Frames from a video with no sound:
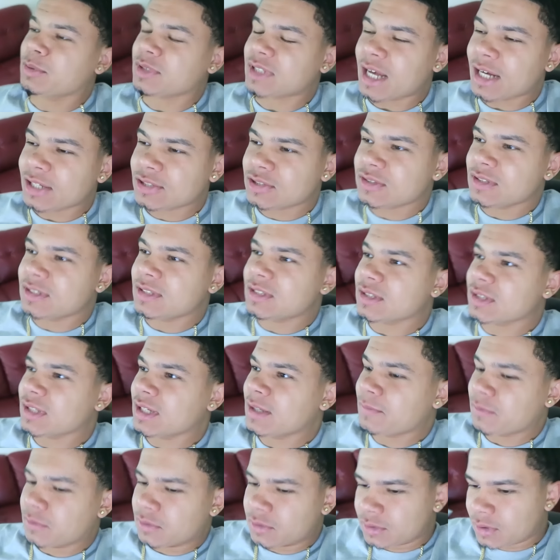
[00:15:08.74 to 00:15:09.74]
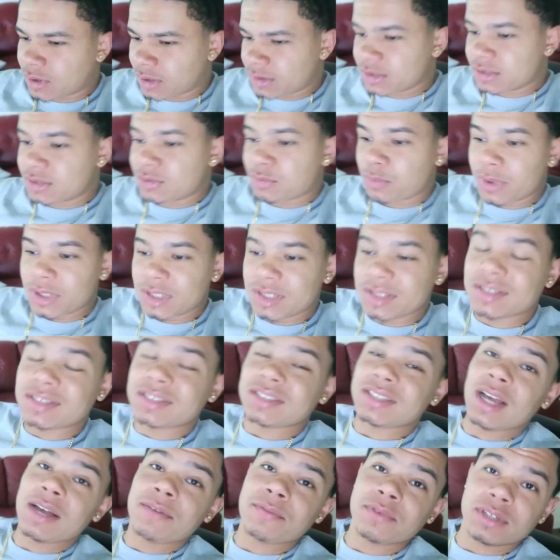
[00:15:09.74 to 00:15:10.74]
it was actually delivered on the
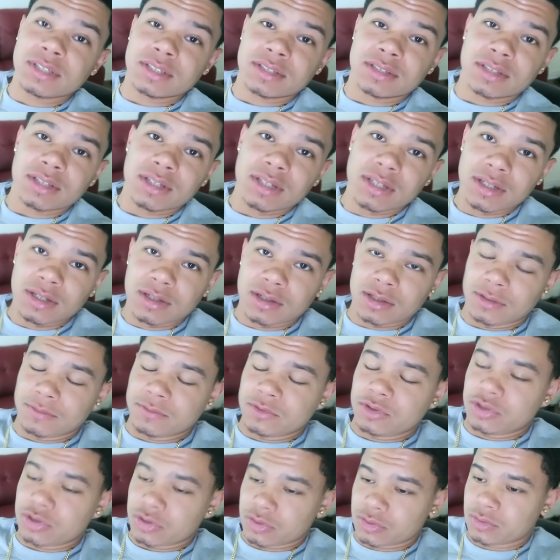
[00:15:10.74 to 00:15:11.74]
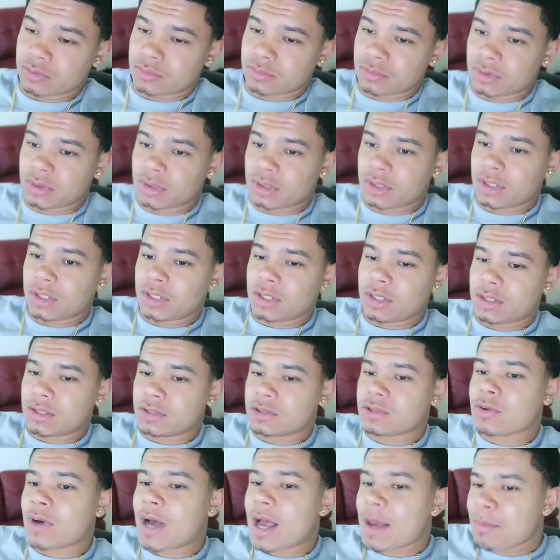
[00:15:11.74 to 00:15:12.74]
27th of June,
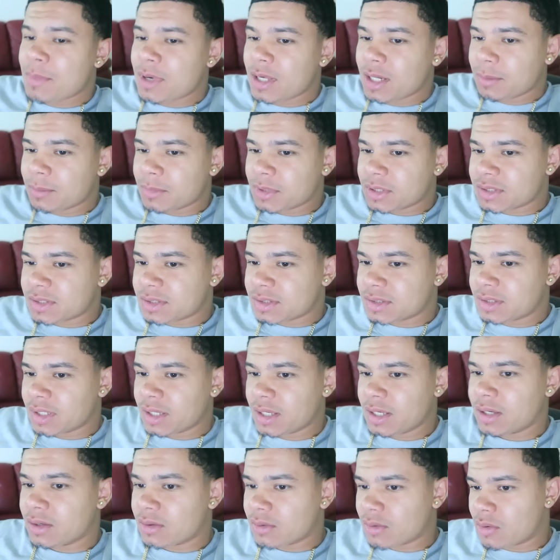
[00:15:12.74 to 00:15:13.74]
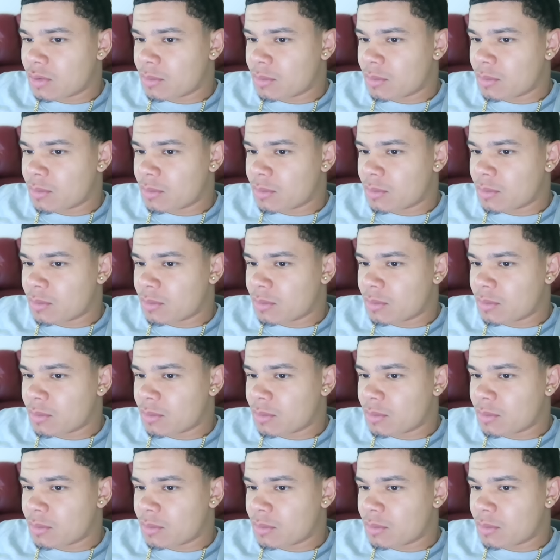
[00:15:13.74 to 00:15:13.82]
so I made a mistake.